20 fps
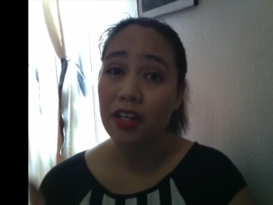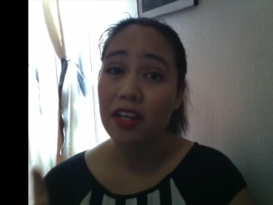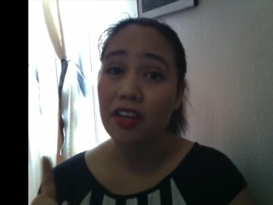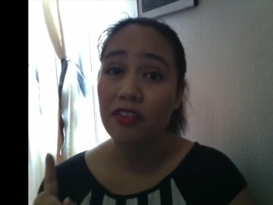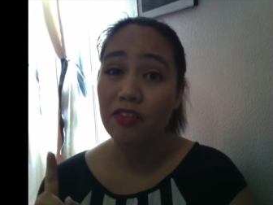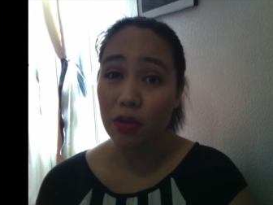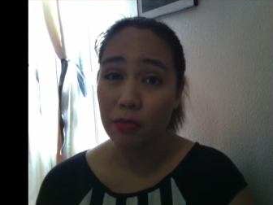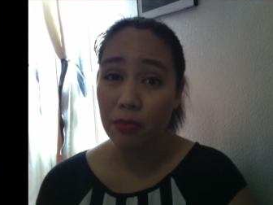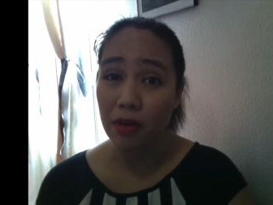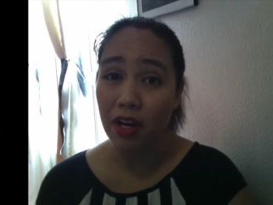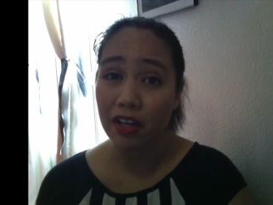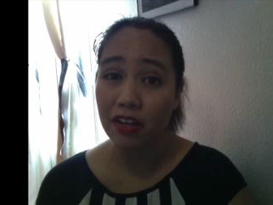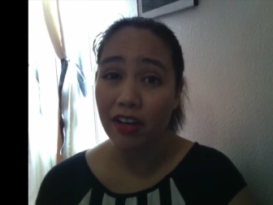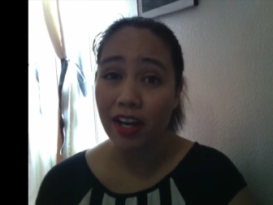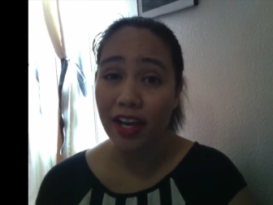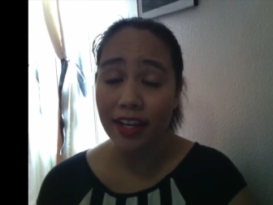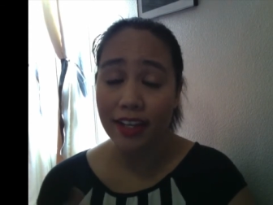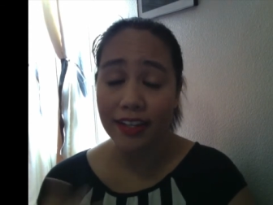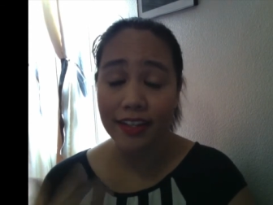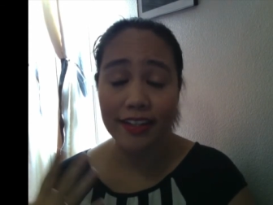If you're a
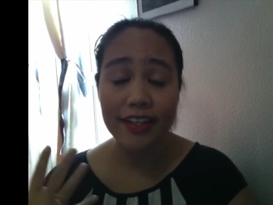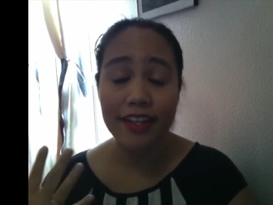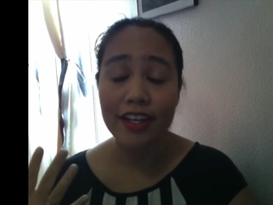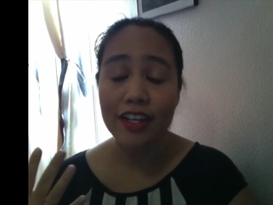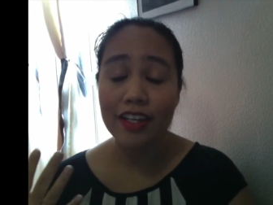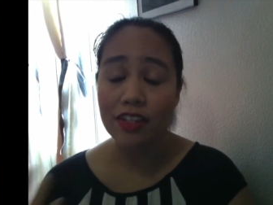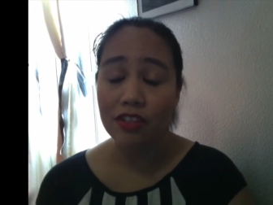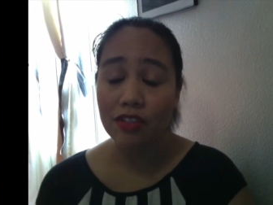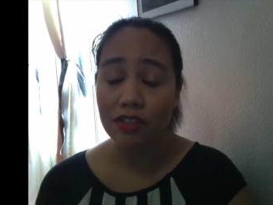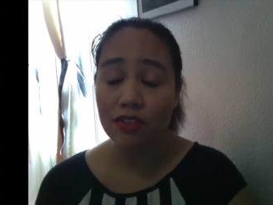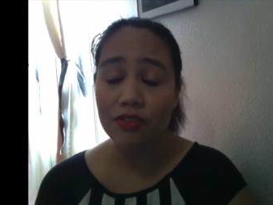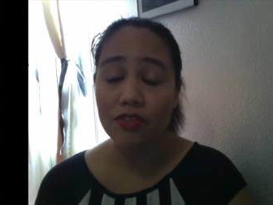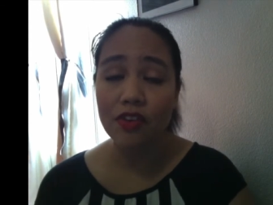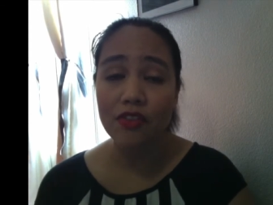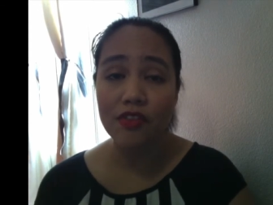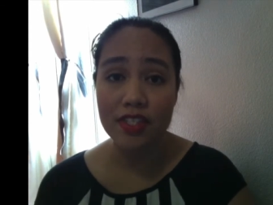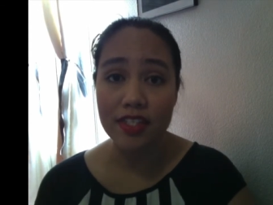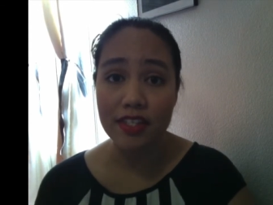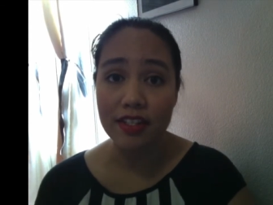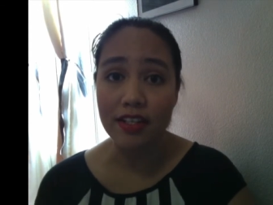Potterhead, you've
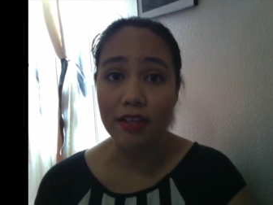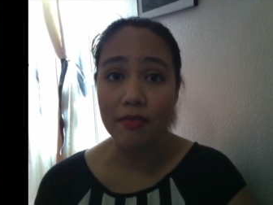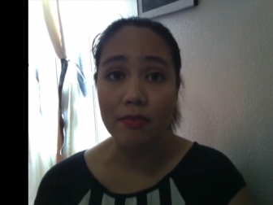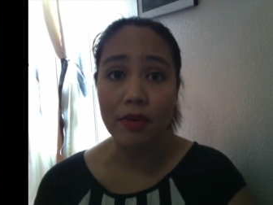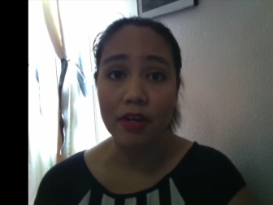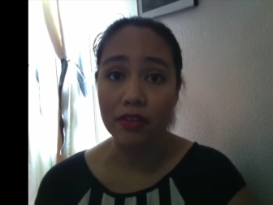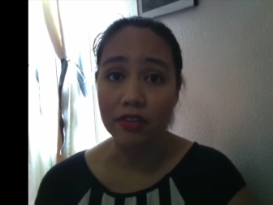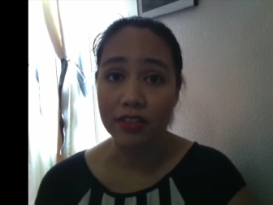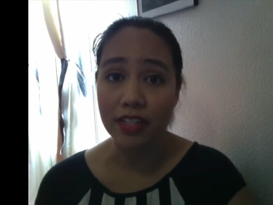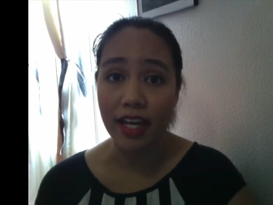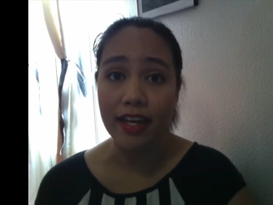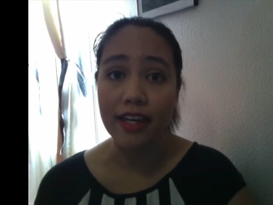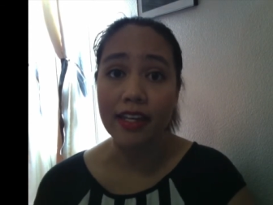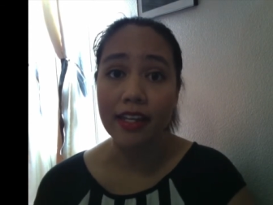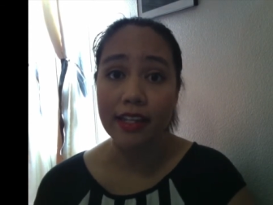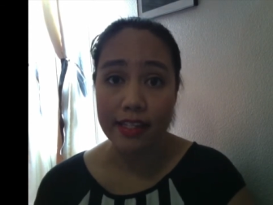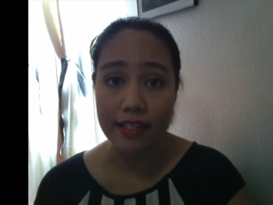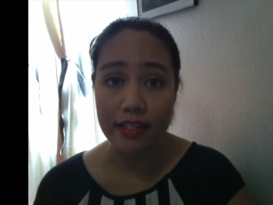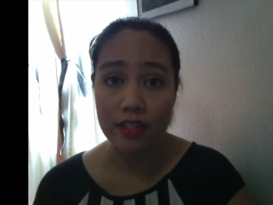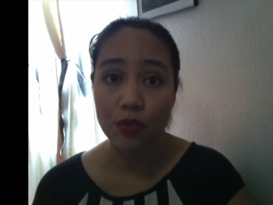visited MuggleNet
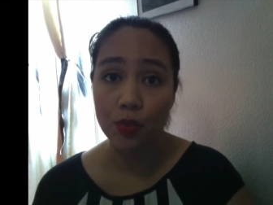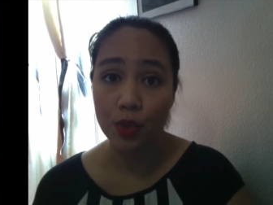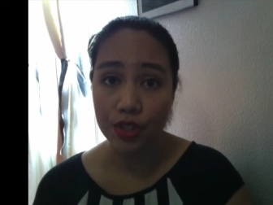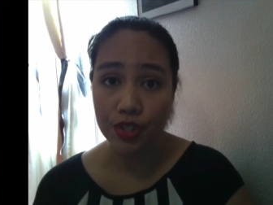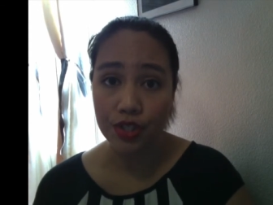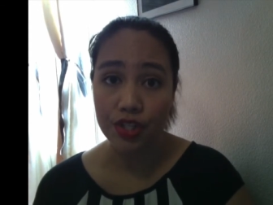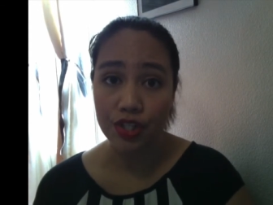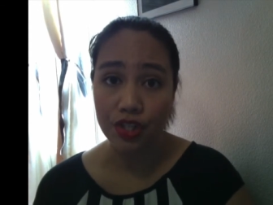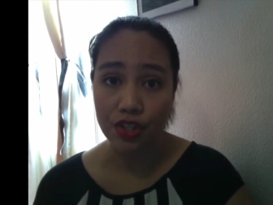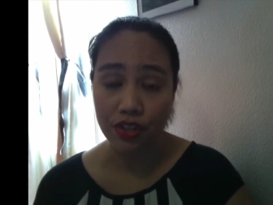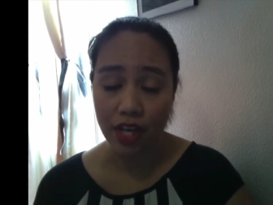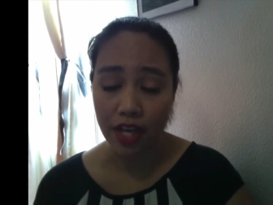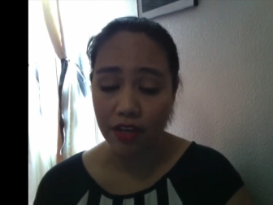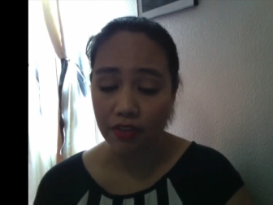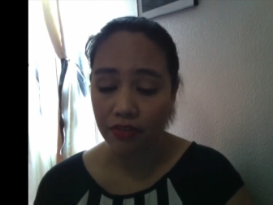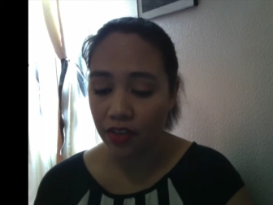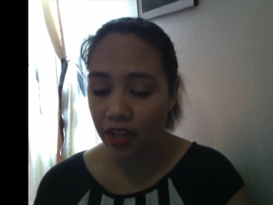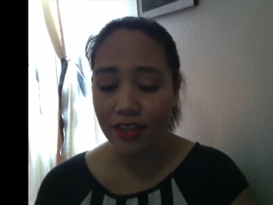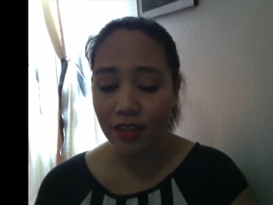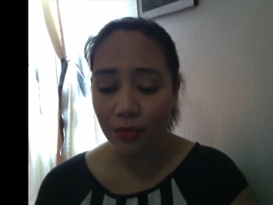at least once in your life.
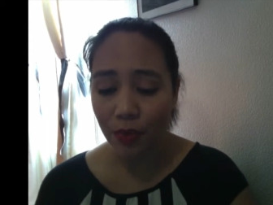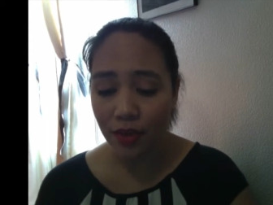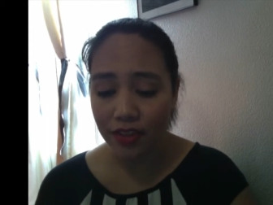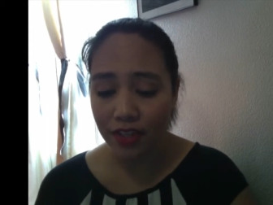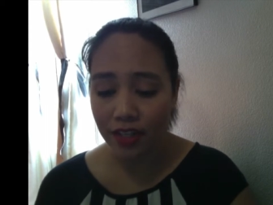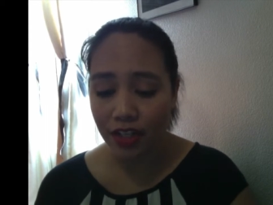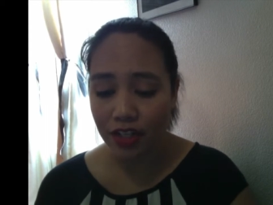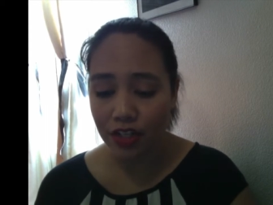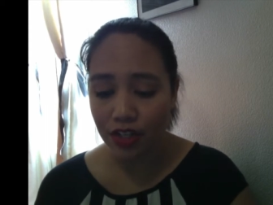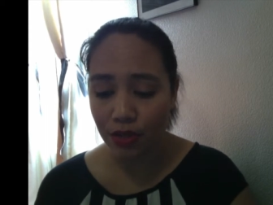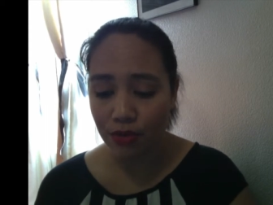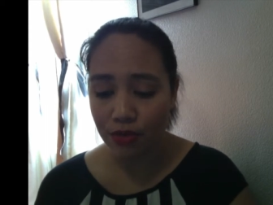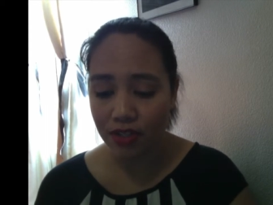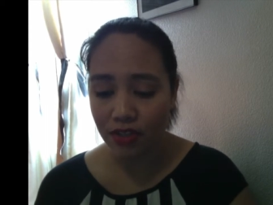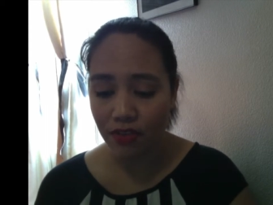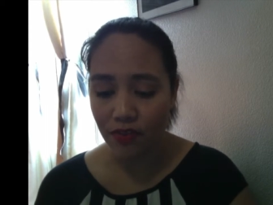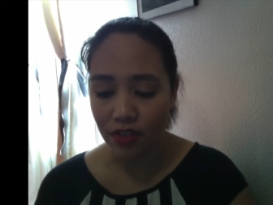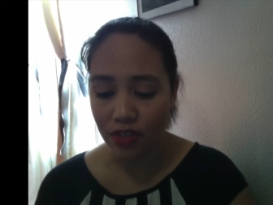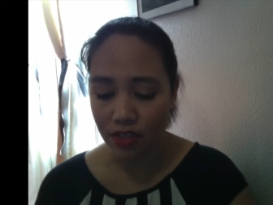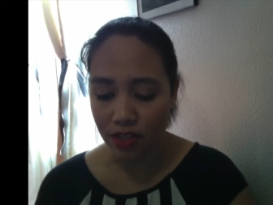The one that I chose to
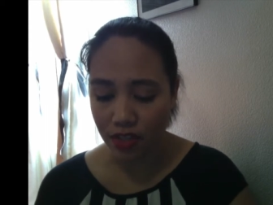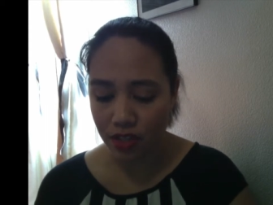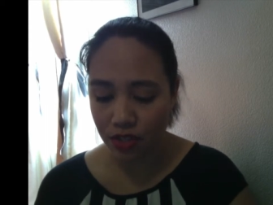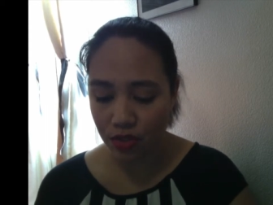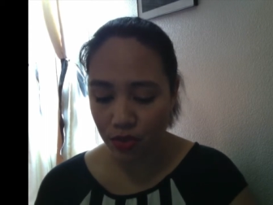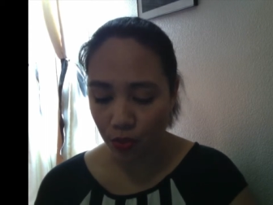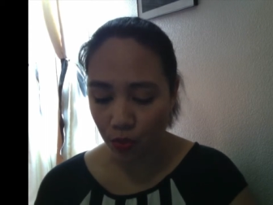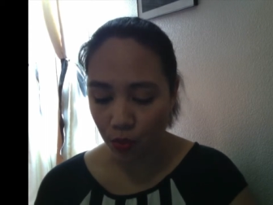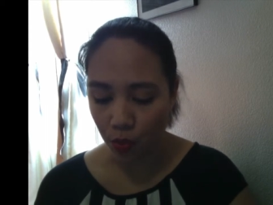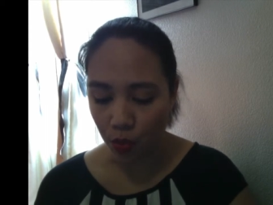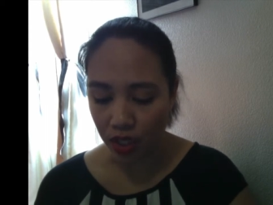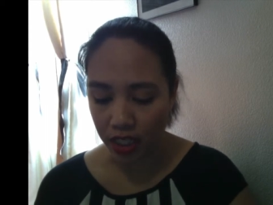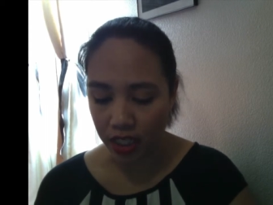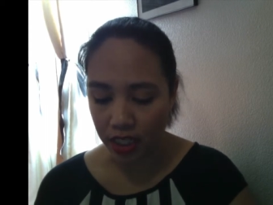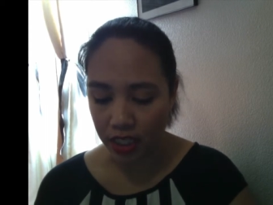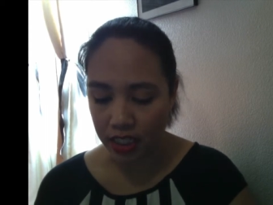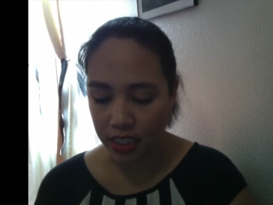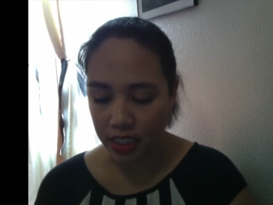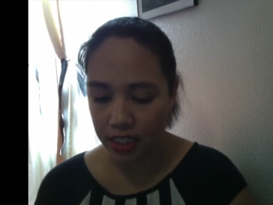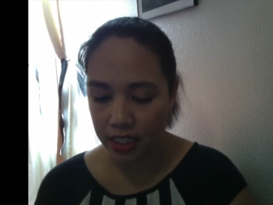visit
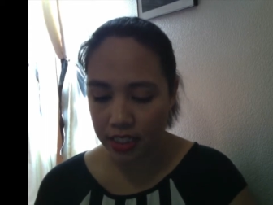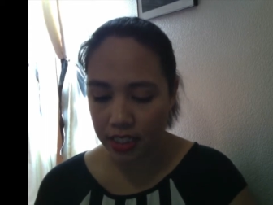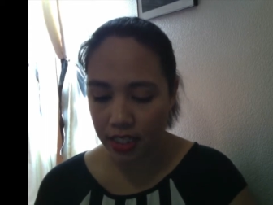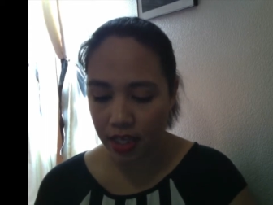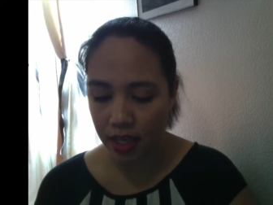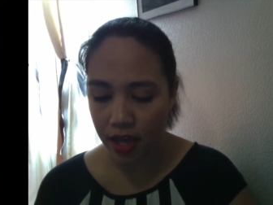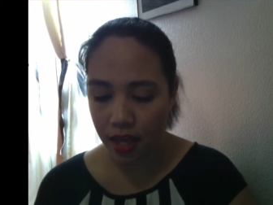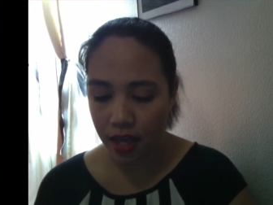was